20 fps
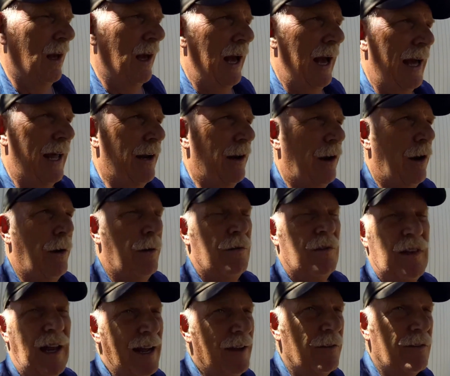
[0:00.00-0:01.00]
I don't know,
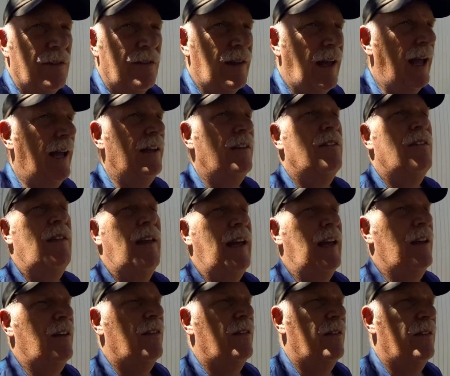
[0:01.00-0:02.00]
downsize
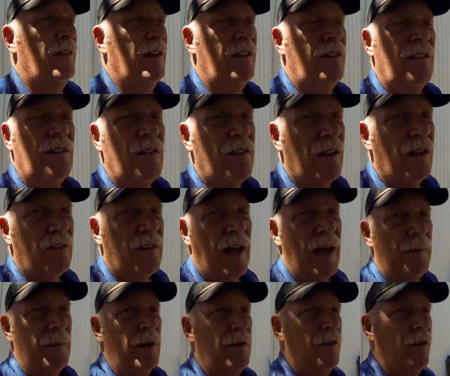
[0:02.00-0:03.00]
things. This is the
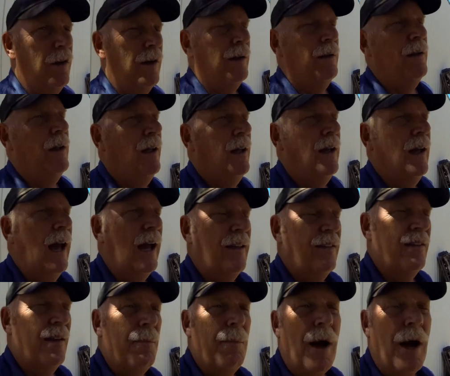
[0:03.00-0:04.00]
time to do it.
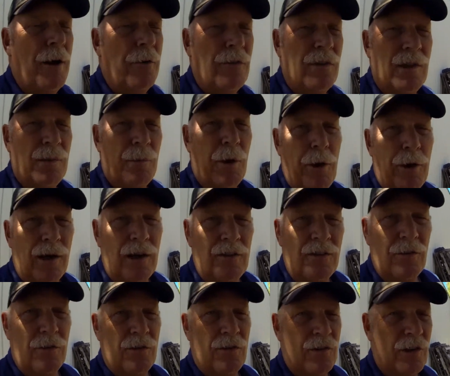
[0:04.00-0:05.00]
Some housing markets
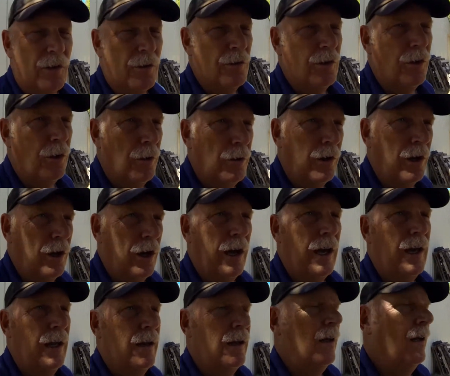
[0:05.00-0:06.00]
are still doing
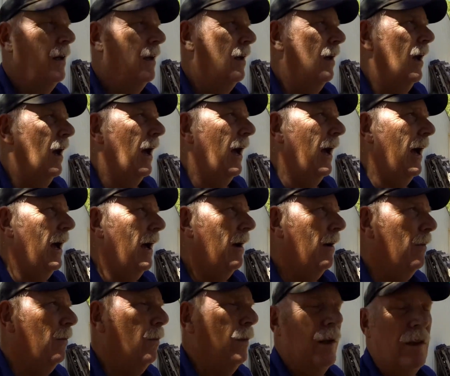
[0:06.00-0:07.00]
good.
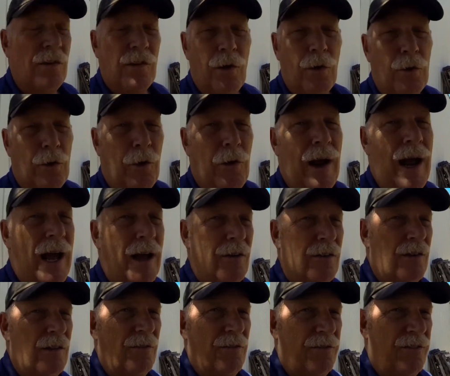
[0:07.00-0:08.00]
We sold our
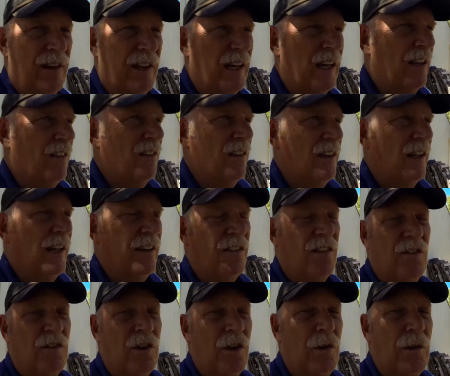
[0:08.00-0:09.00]
house in Phoenix in less
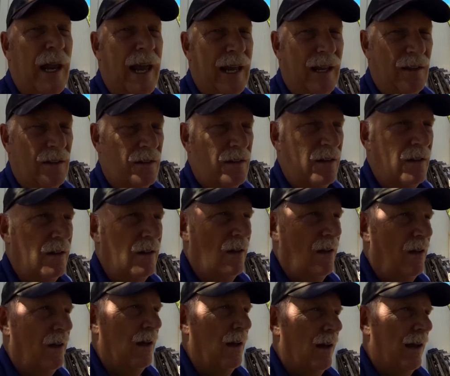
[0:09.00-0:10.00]
than 2 days.
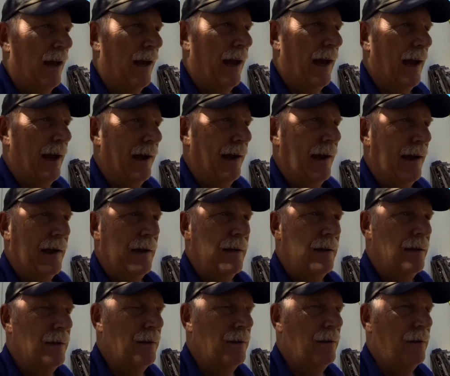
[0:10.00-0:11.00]

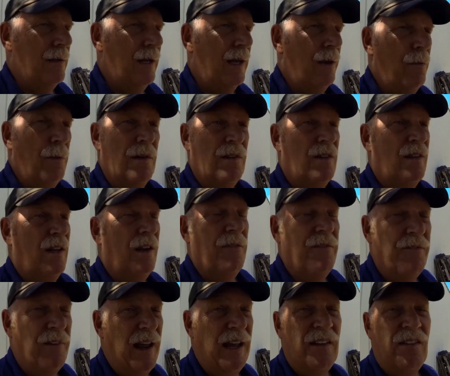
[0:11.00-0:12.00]
It wasn't a
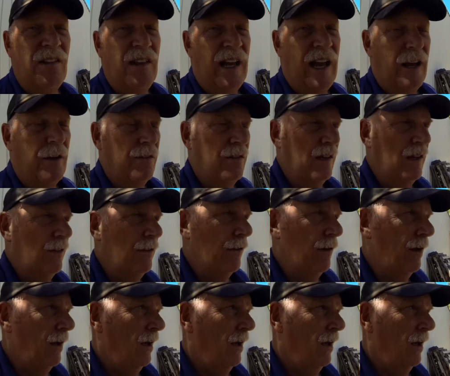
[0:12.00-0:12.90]
fancy house either.